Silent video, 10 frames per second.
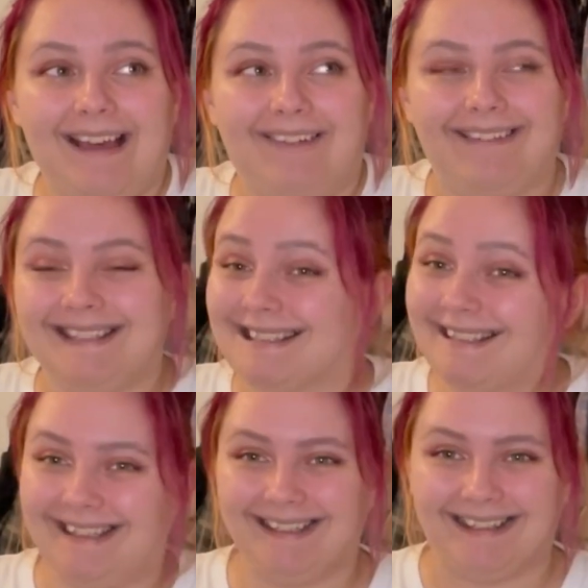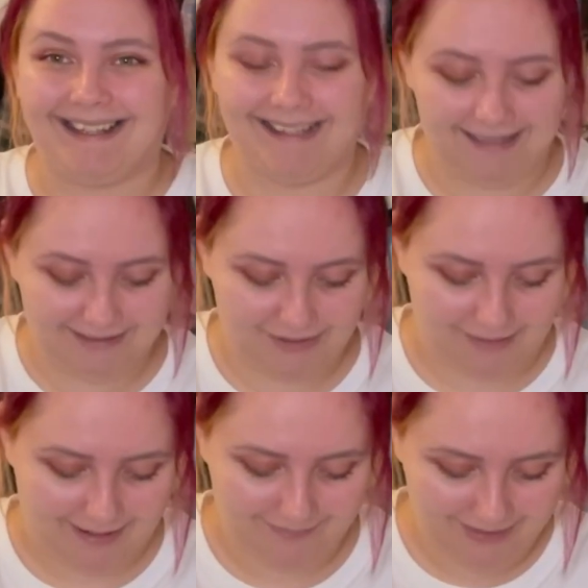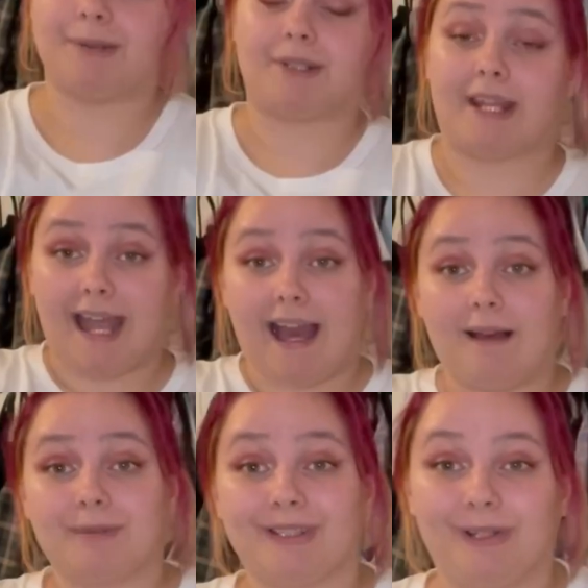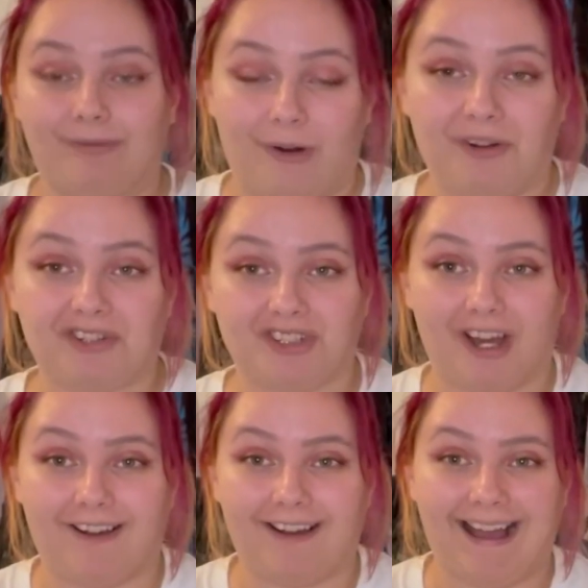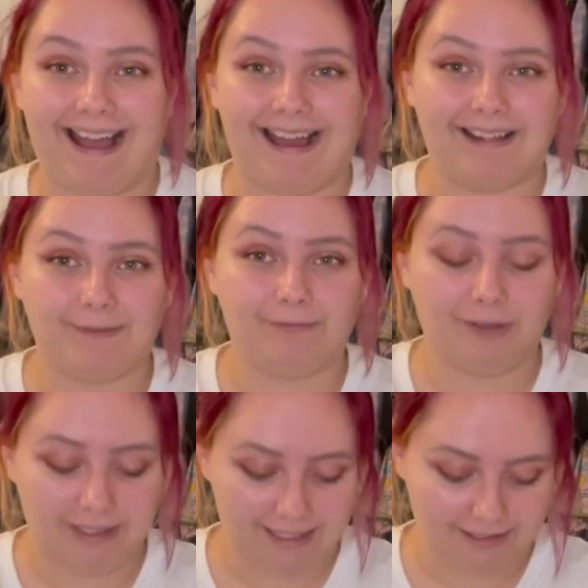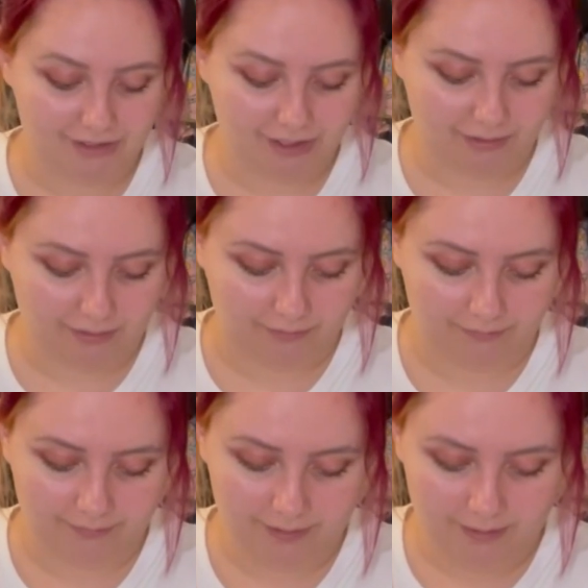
honestly, like, it looks great. She's an absolute rock star and fully took on